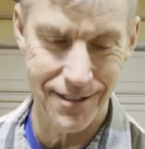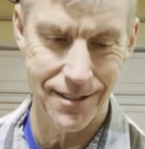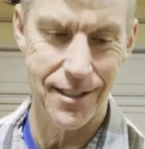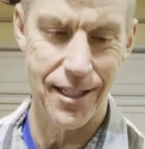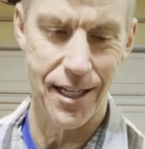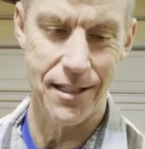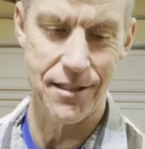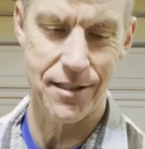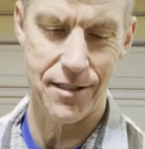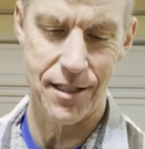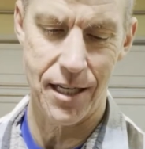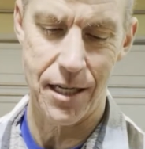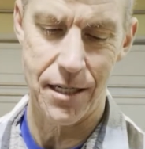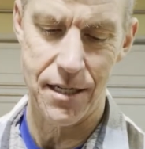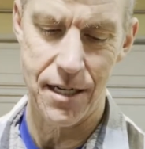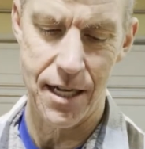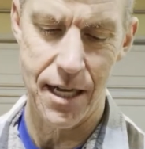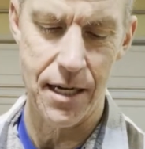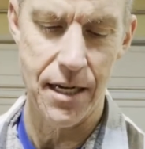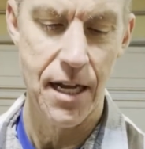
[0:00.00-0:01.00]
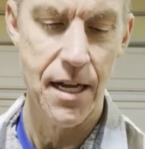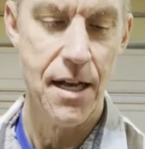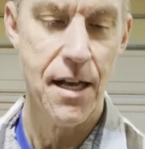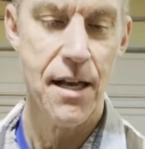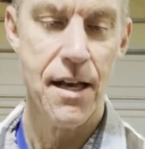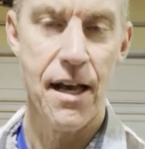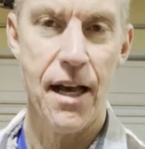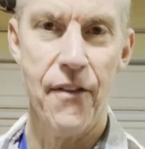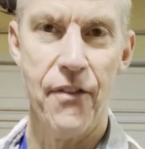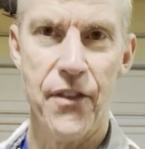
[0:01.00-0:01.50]
Yes, sand net.
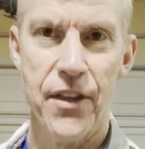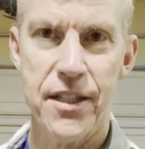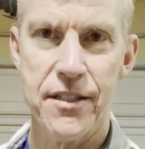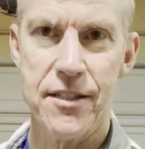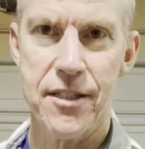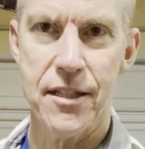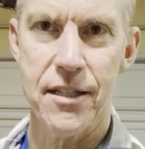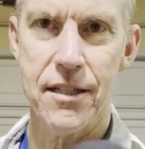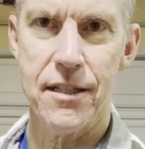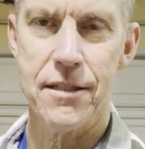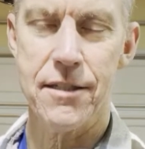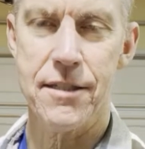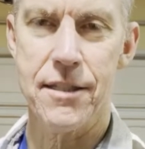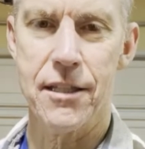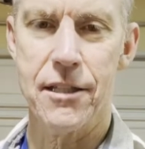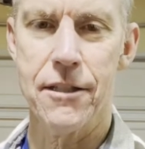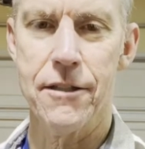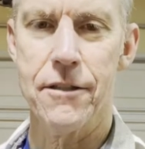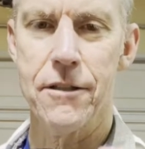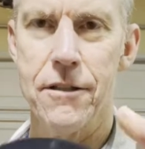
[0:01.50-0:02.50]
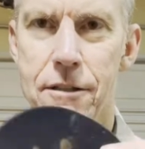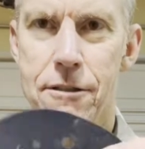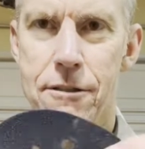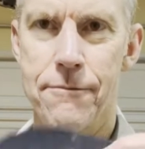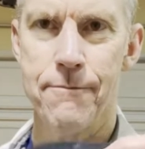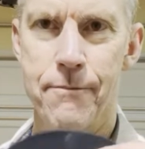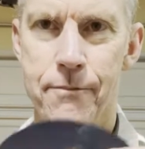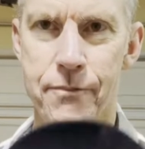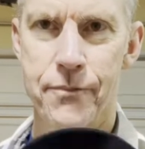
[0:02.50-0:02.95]
And this is the little